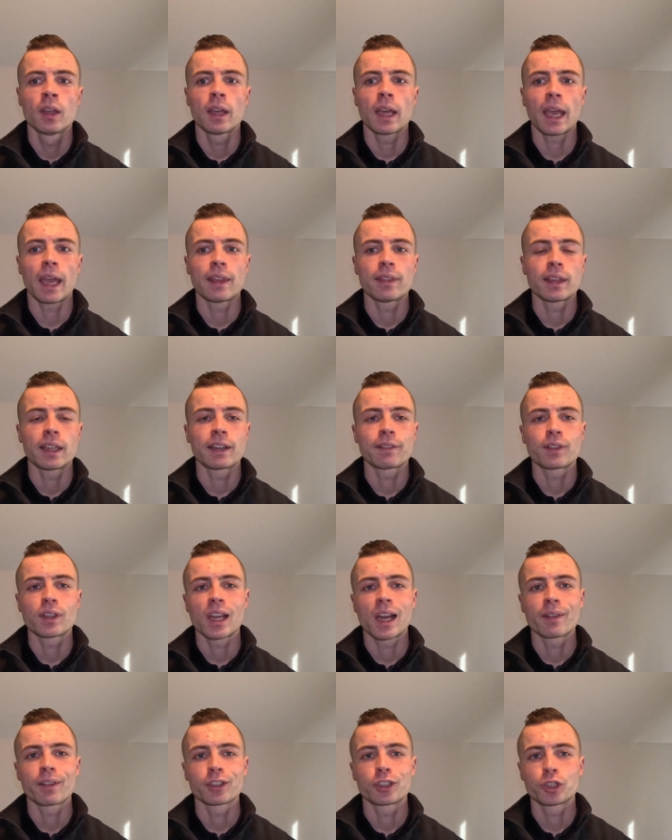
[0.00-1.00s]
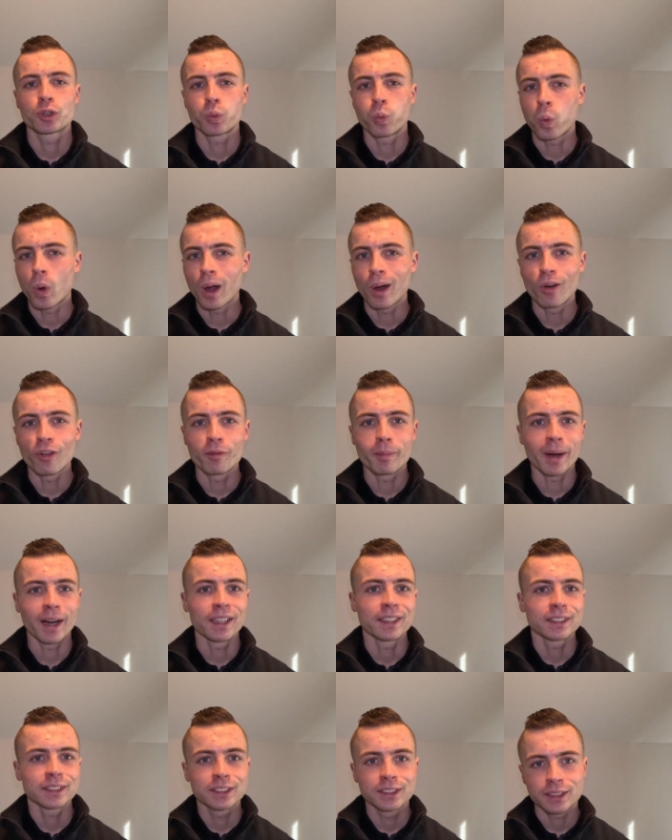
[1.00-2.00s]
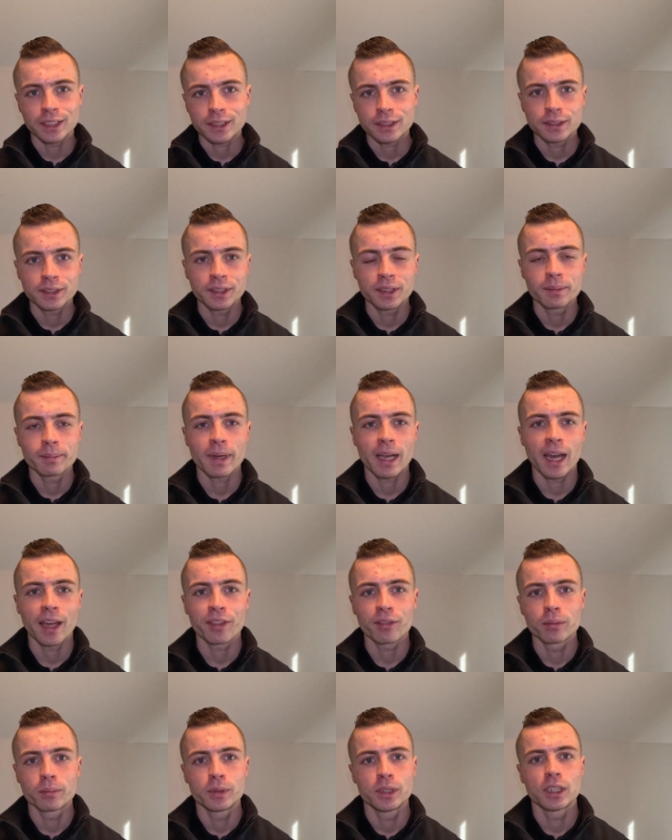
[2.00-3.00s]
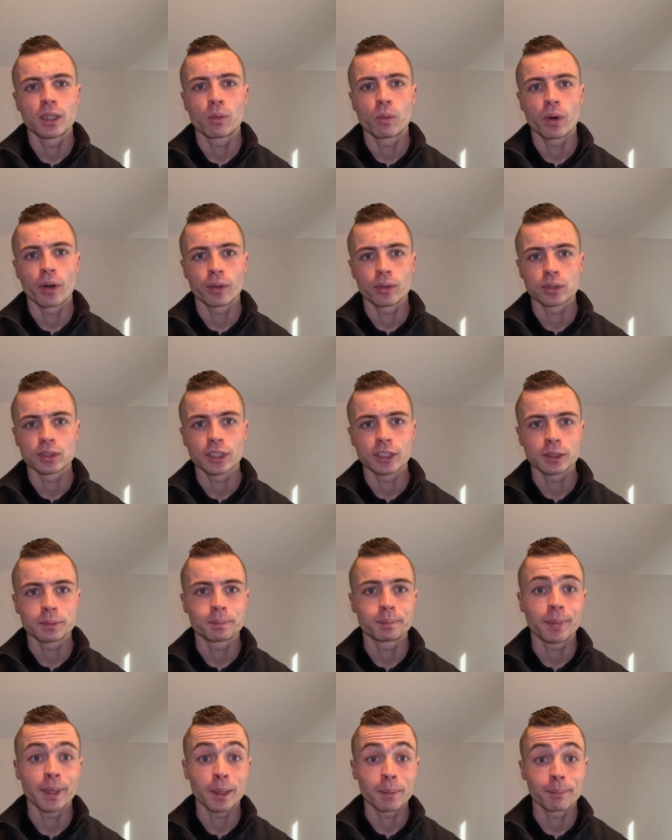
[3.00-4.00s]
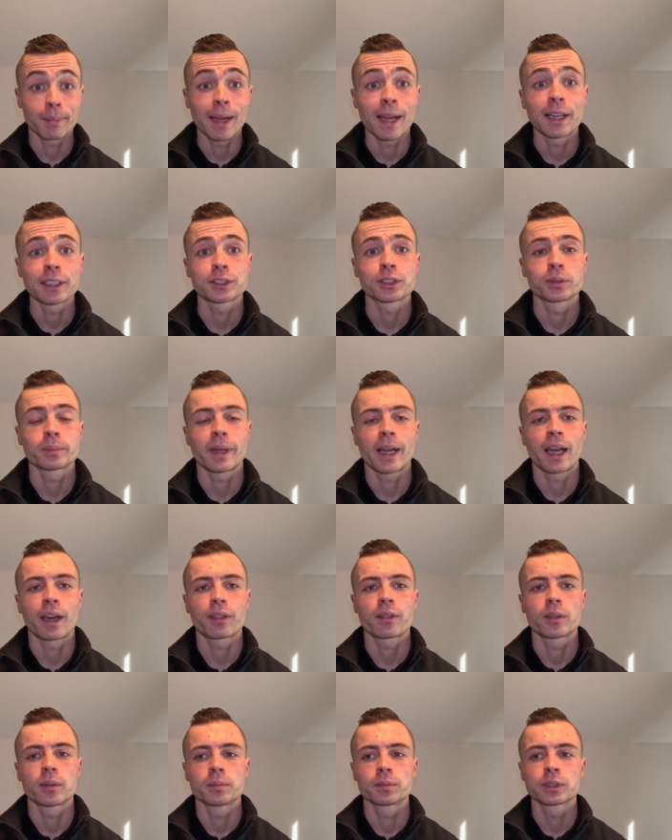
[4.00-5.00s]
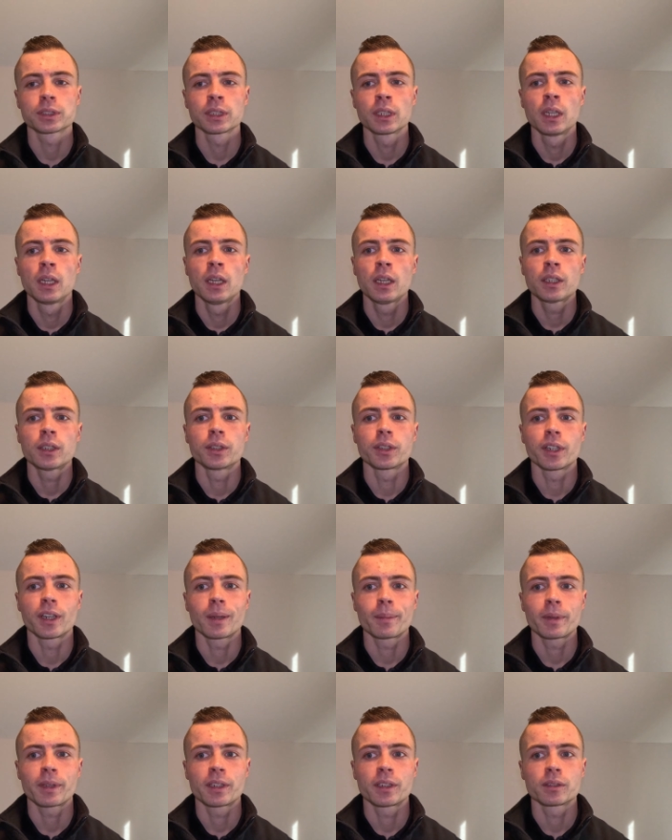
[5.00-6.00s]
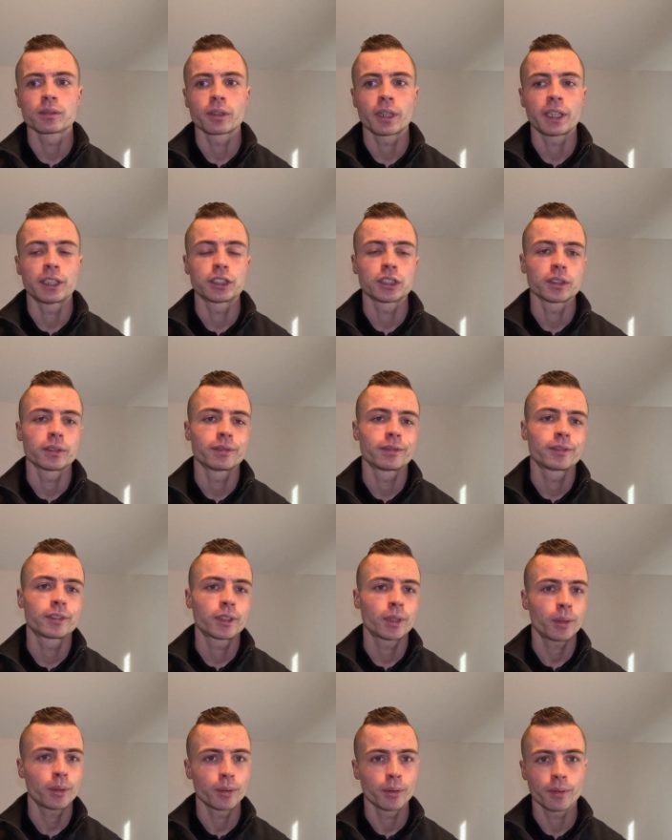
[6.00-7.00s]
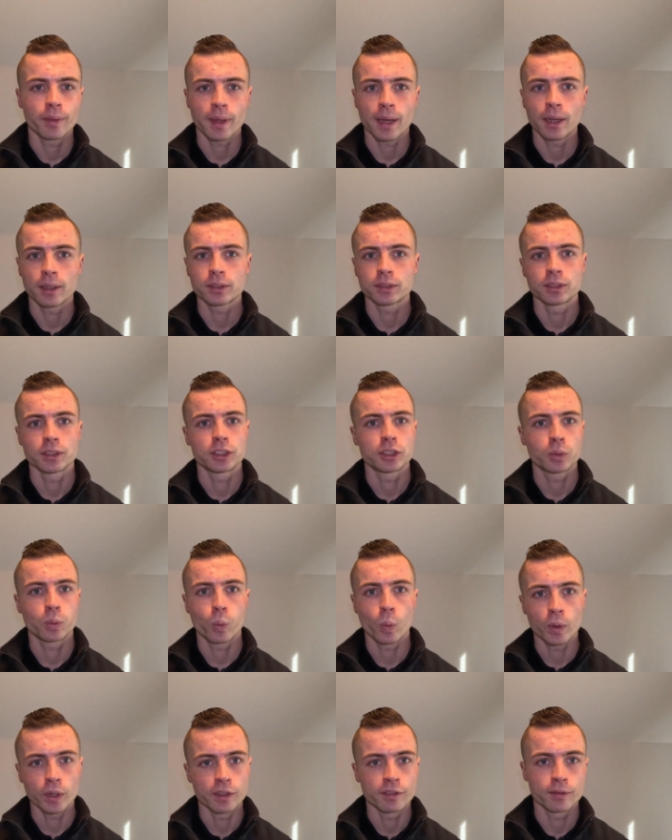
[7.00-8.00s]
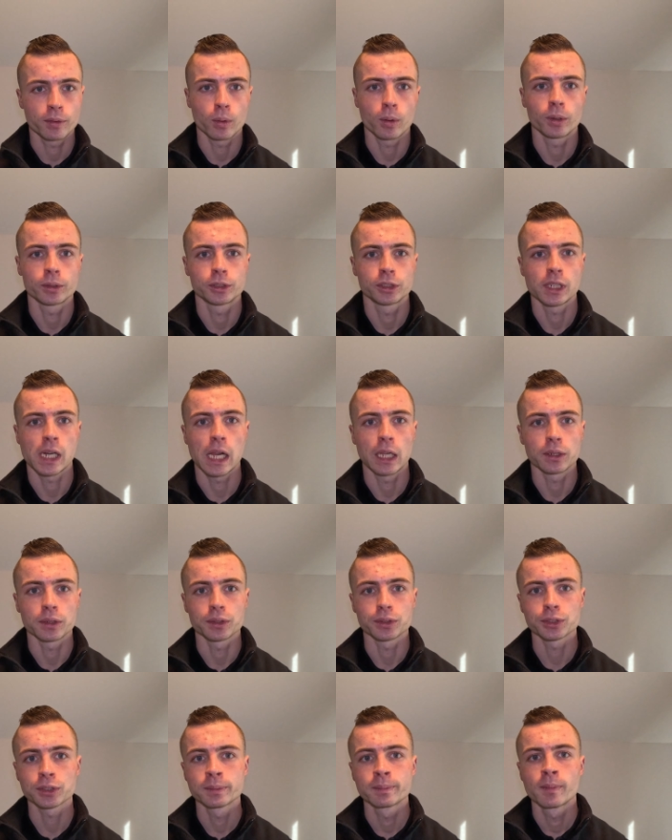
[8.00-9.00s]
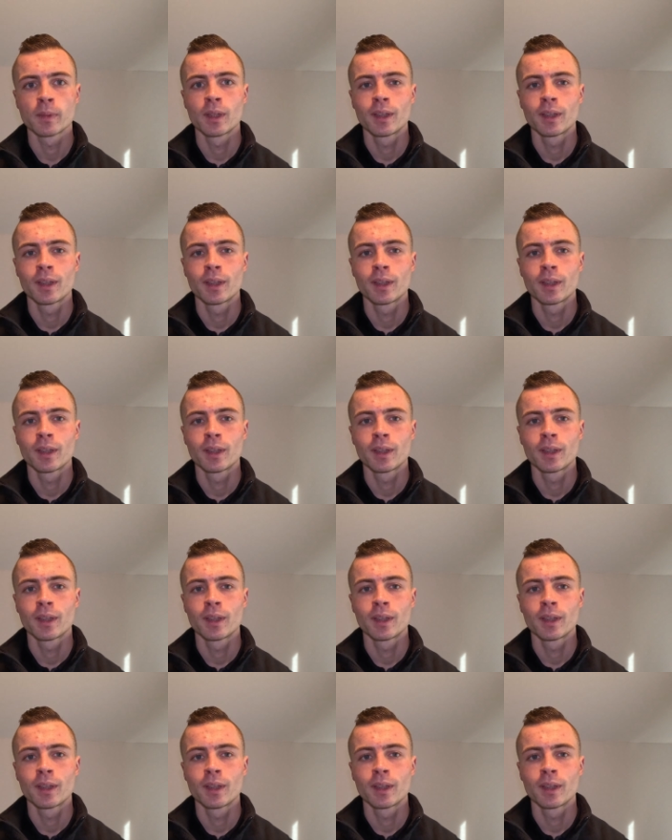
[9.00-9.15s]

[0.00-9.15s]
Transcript: And then if you have a 12 by 16 bathroom, one of those nice big master bathrooms, you're going to be in the range of $2,000 to $2,400.